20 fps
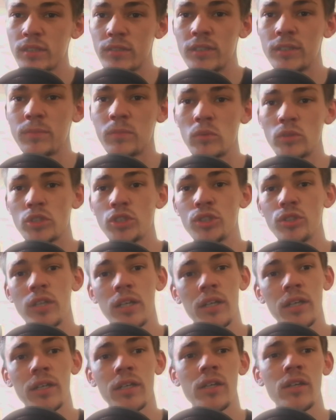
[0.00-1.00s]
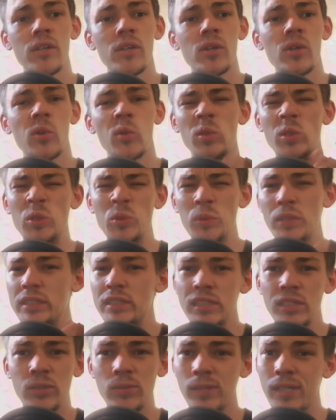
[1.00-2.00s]
syrup or sugar or
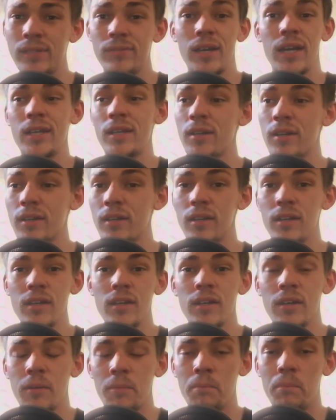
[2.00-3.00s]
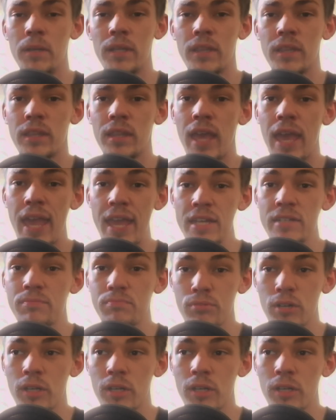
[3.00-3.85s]
sweeteners, whatever, I don't know. But the end